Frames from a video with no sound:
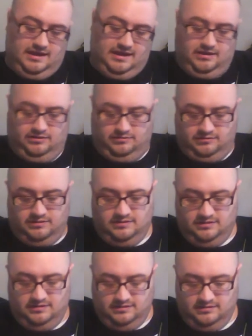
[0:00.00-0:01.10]
Now,
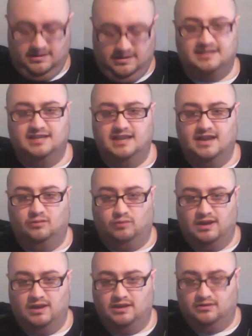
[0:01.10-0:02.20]
that's it at
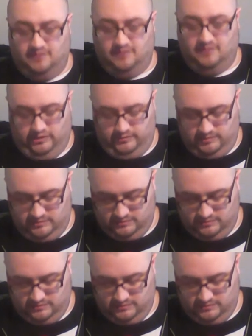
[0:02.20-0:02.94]
regular volume.